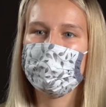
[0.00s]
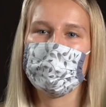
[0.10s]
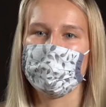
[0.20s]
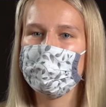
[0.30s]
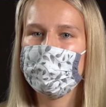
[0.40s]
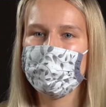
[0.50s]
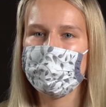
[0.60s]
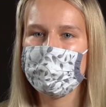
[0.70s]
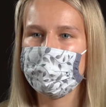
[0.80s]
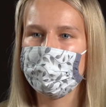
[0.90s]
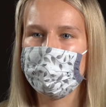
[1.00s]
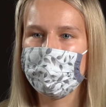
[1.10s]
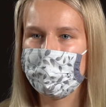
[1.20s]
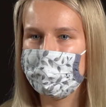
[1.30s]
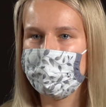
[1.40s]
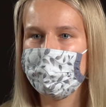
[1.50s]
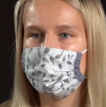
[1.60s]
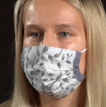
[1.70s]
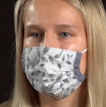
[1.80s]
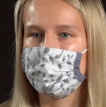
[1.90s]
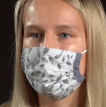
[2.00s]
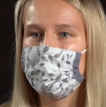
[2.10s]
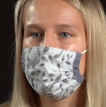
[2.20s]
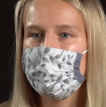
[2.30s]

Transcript: of good conversations and relationships, and